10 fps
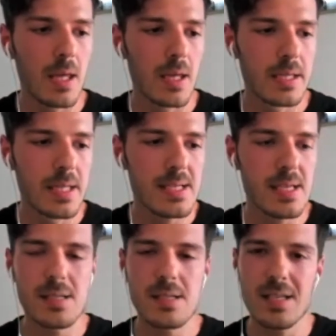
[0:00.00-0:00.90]
this
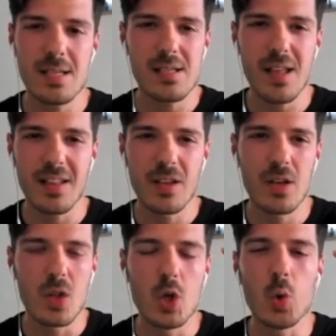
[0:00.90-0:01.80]
is like
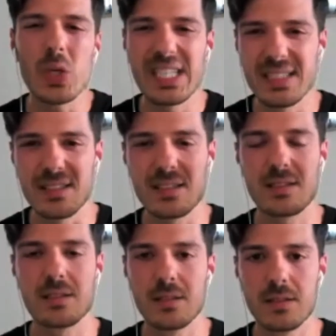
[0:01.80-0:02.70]
the
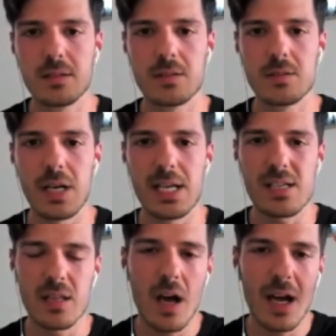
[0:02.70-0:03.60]
noise, right? It's
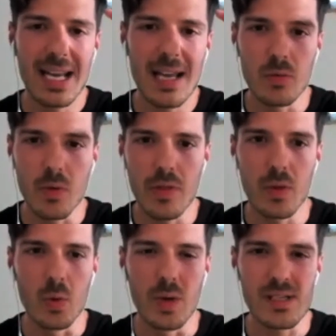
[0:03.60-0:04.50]
like the high level
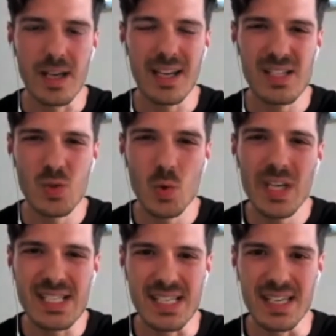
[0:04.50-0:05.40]
thought. It's like, it's
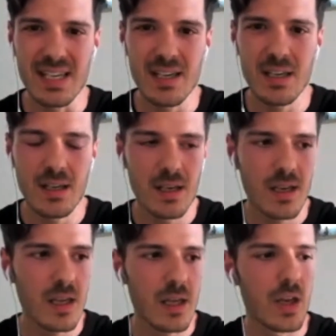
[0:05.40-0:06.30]
noisy.
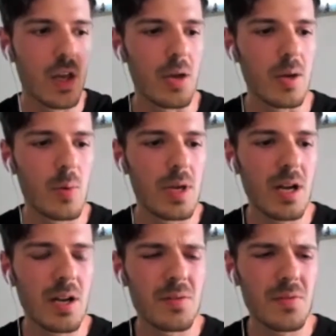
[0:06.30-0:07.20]
You know, we
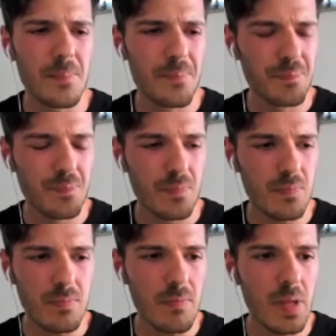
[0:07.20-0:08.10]
kind of,
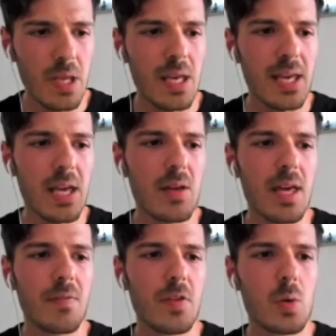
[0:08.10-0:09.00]

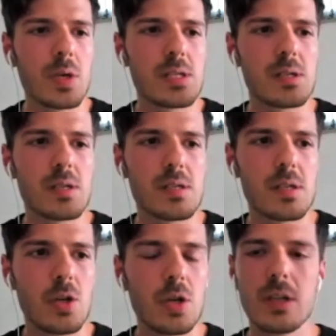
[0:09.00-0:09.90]
if you were to
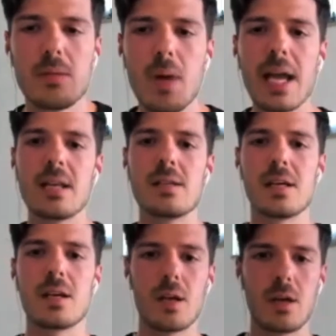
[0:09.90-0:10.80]
look at the mind as
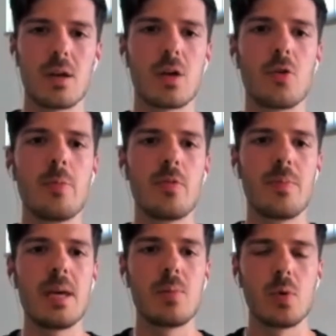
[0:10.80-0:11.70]
like a group of
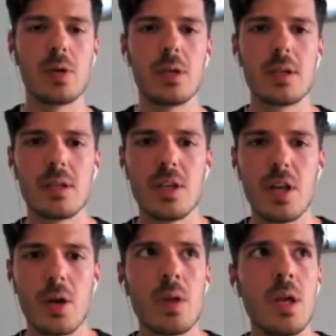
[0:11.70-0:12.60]
people, you know,